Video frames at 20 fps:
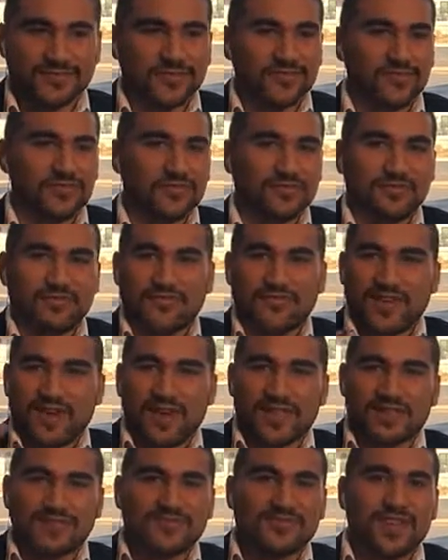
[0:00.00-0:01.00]
your
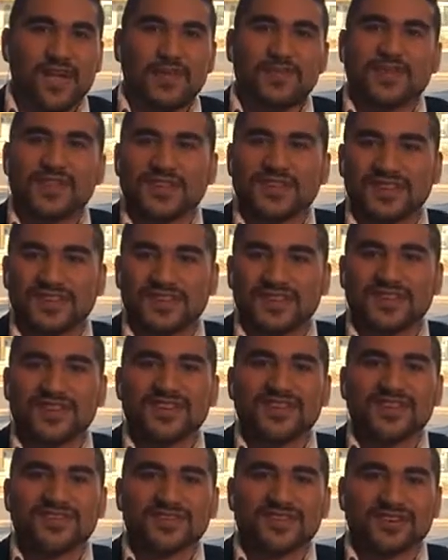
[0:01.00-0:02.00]
friends, family,
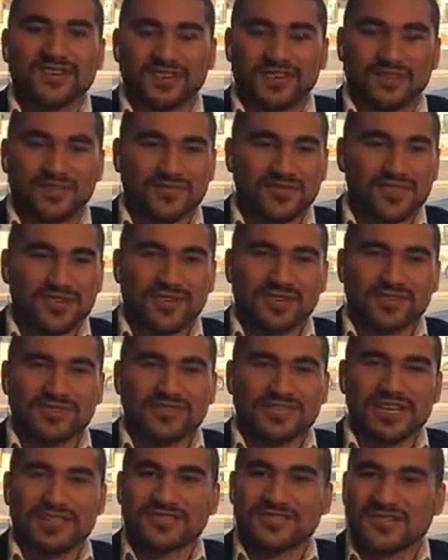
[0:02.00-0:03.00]
they're, you know,
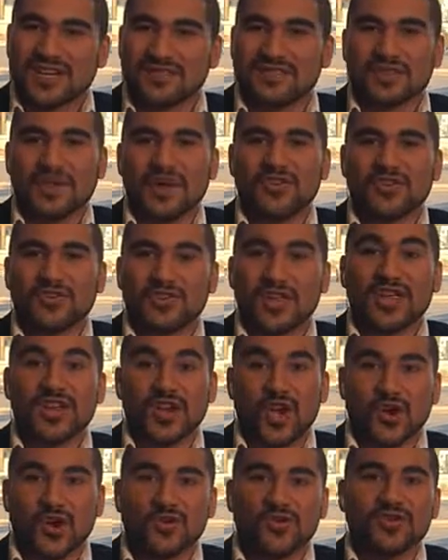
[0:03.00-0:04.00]
saying stuff about you. They
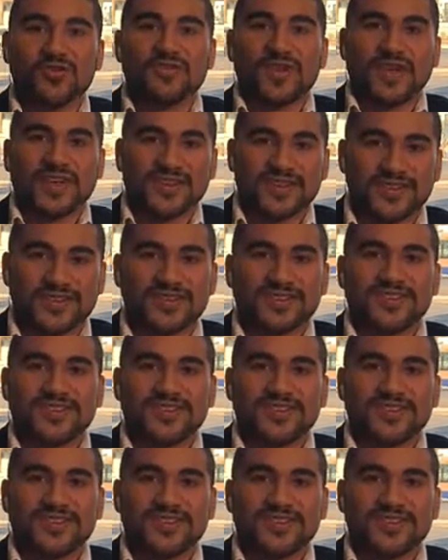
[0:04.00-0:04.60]
know you, man.